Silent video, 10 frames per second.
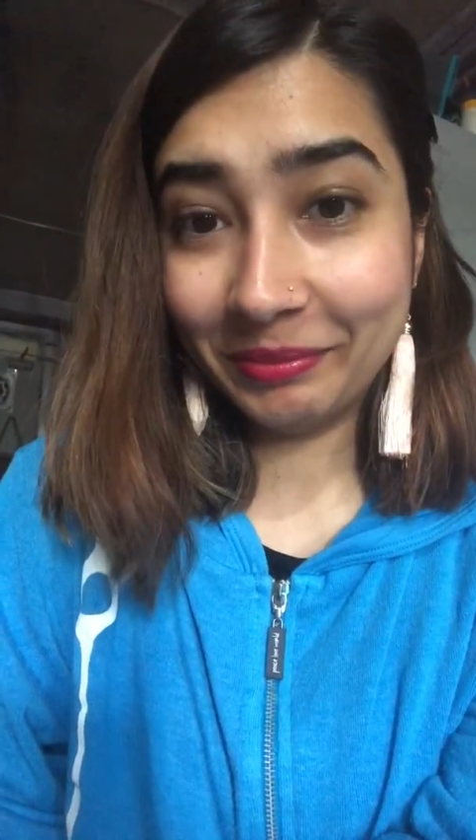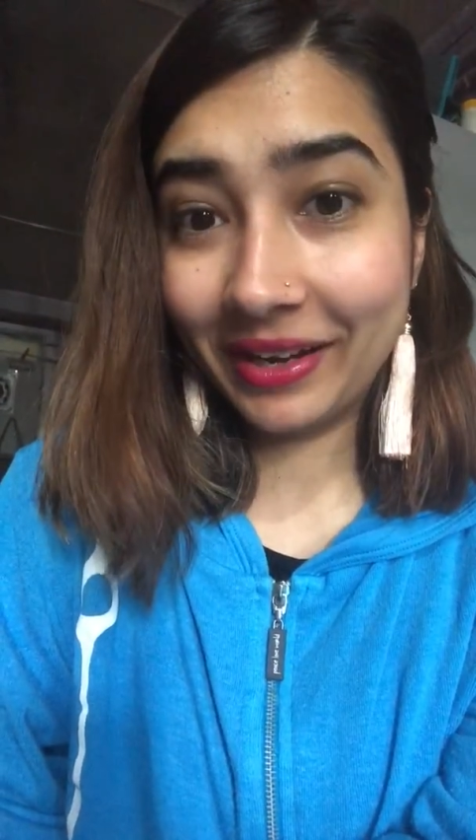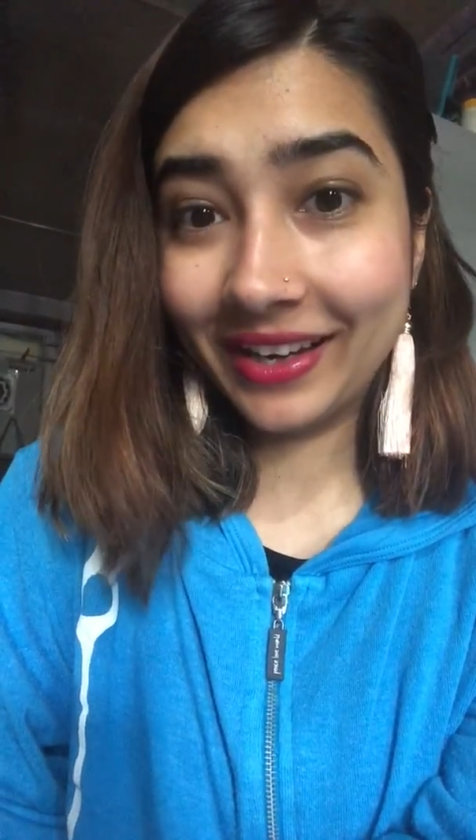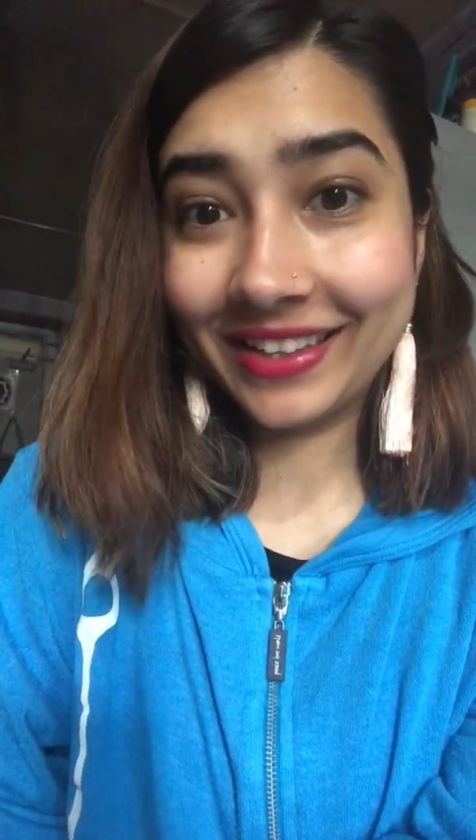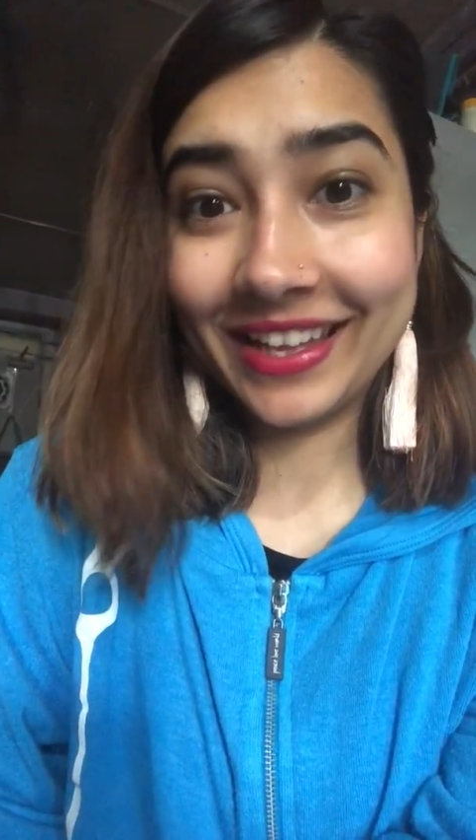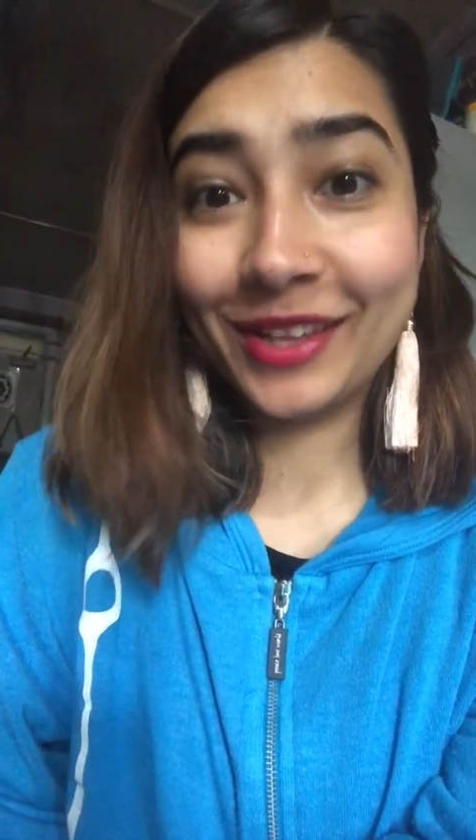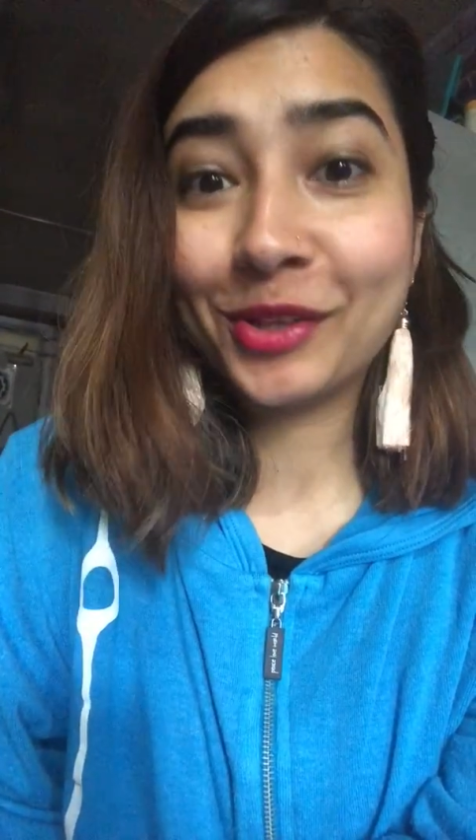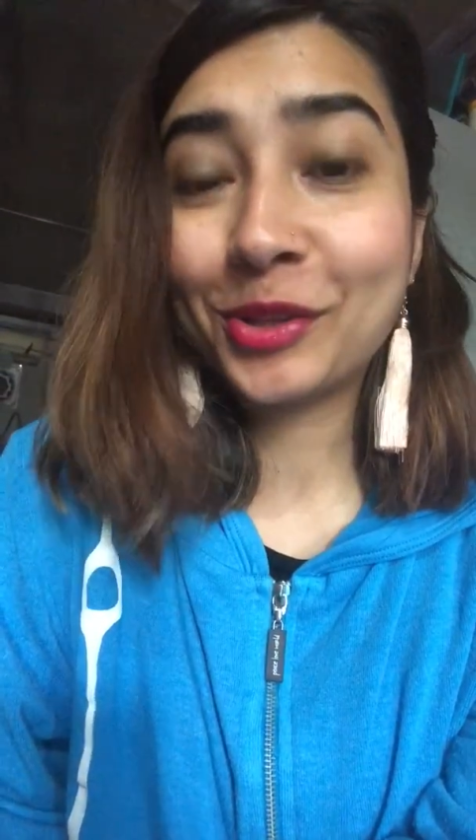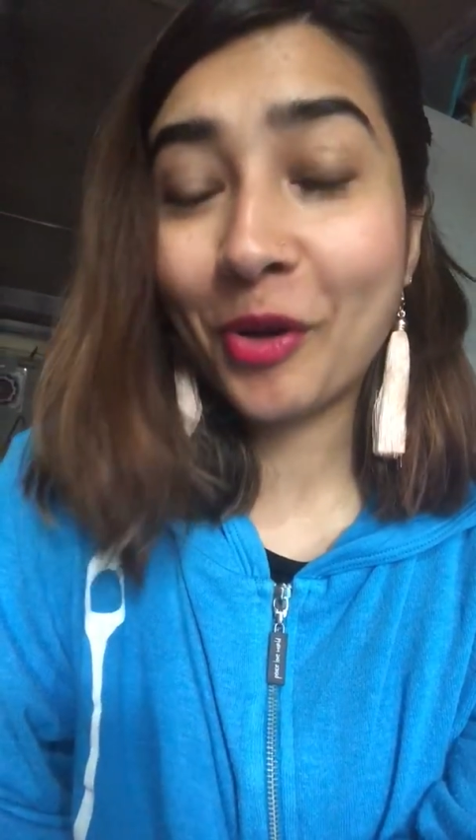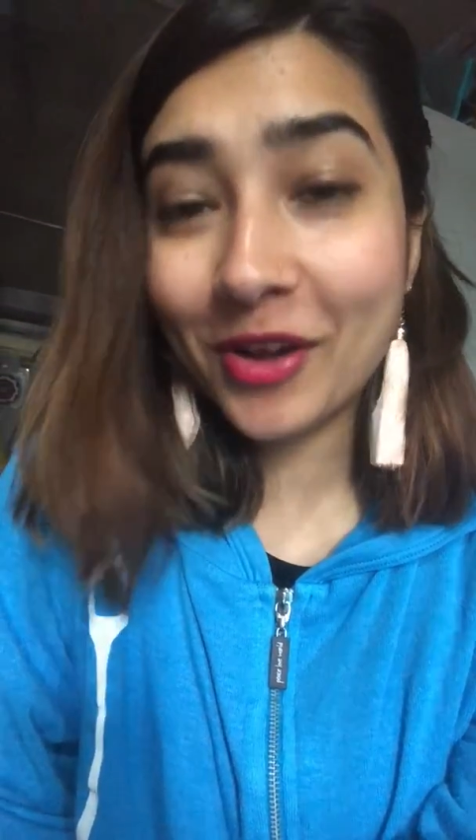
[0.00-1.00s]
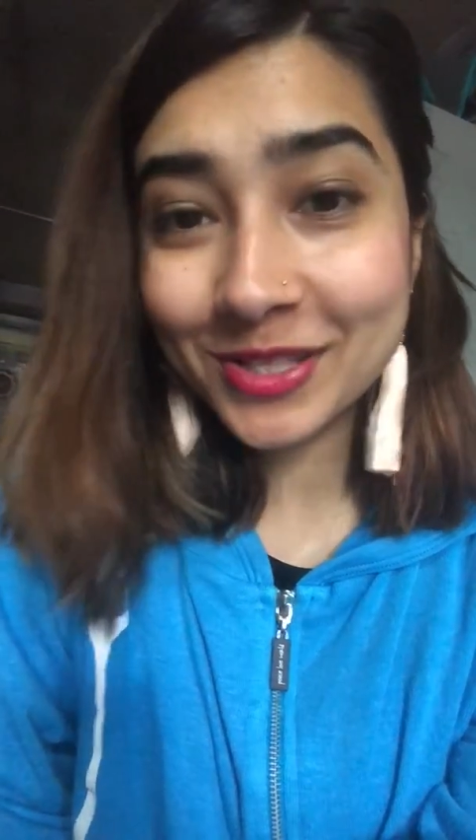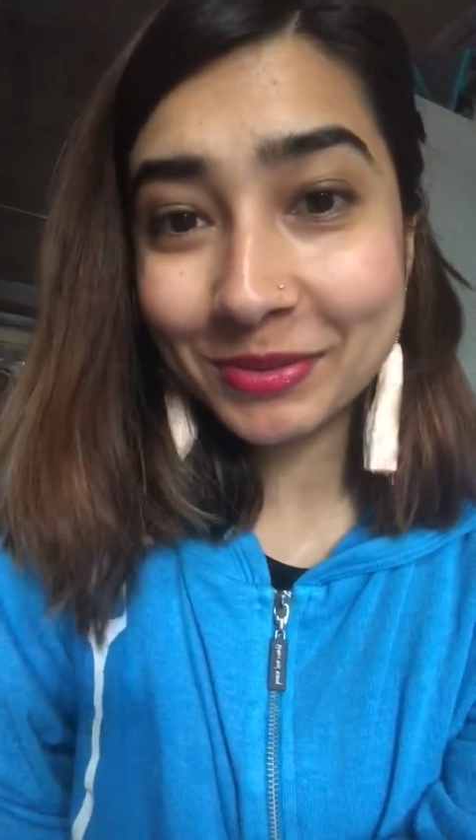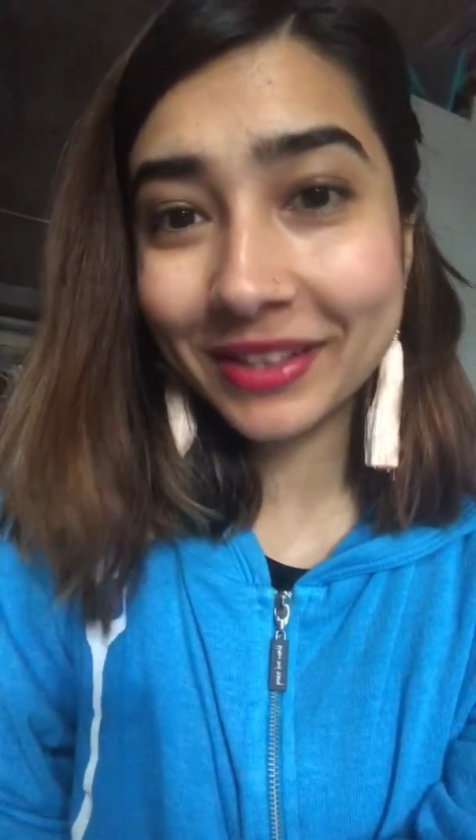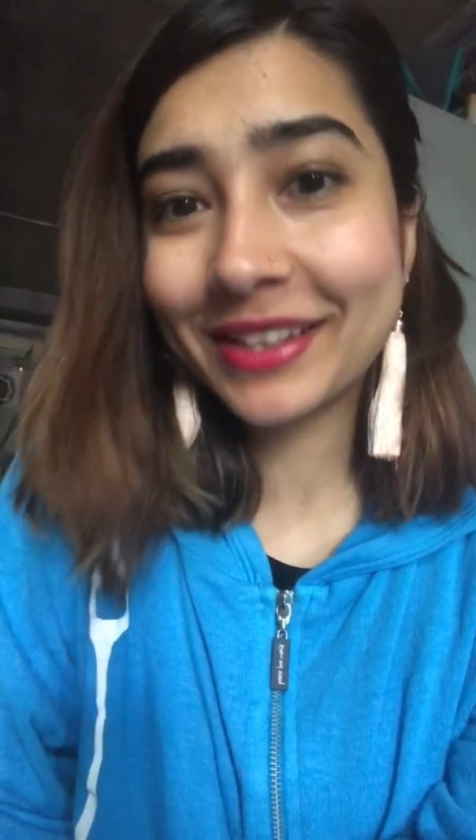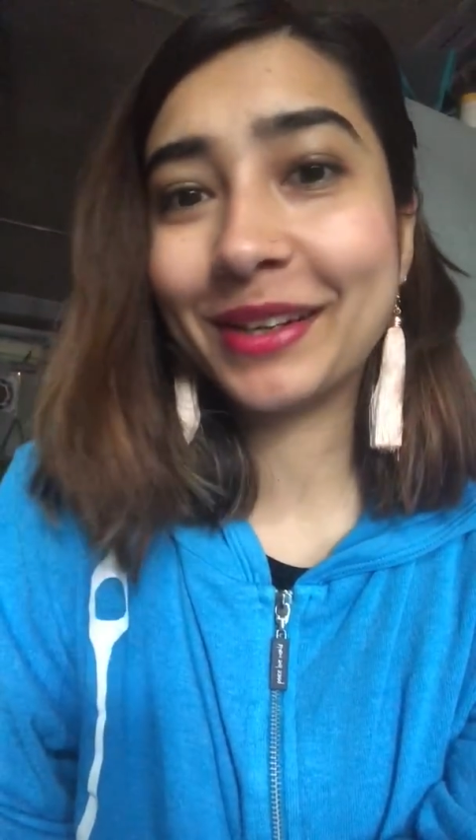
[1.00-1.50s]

but then the thoughts will